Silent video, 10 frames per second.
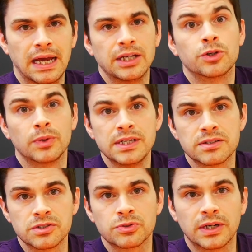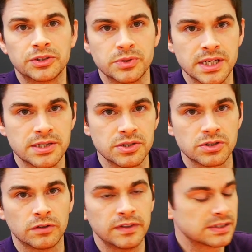increase the scratch resistance
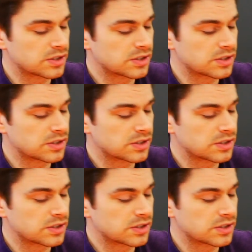of it.